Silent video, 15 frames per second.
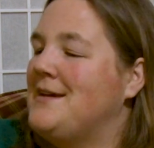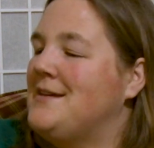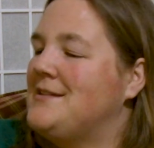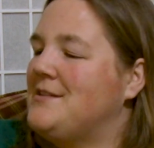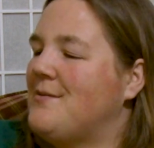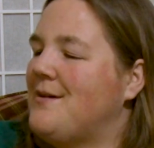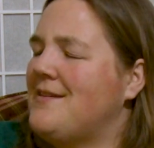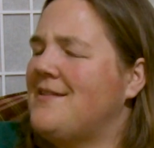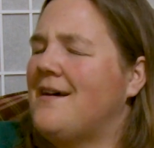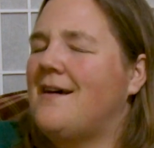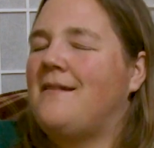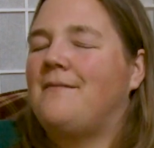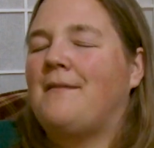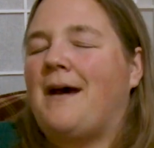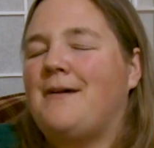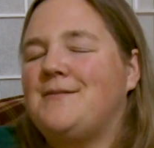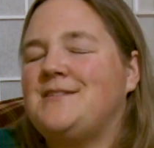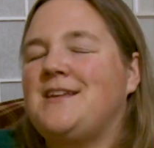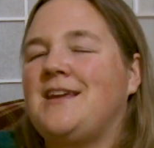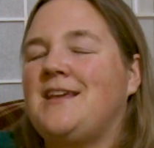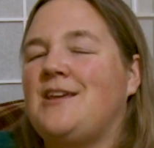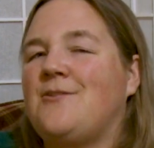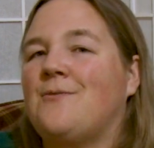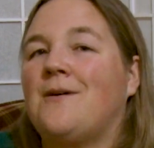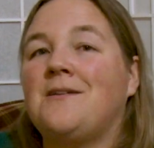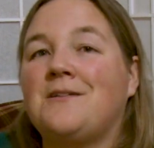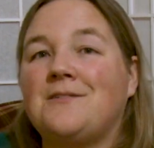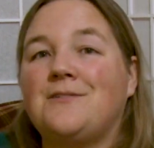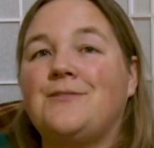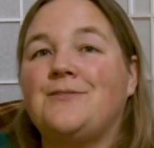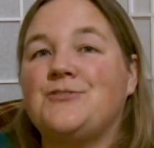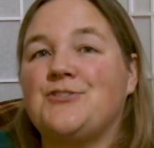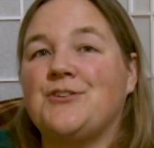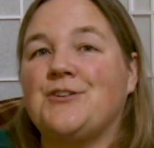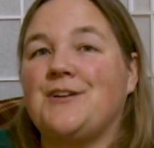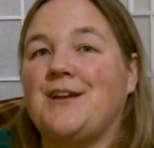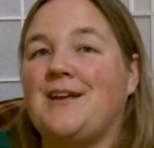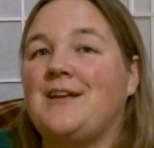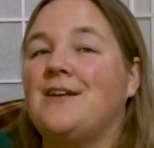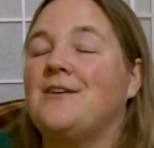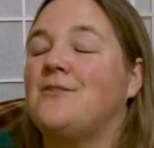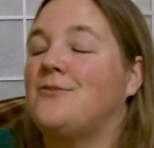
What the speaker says: So I thought I would take you on a little journey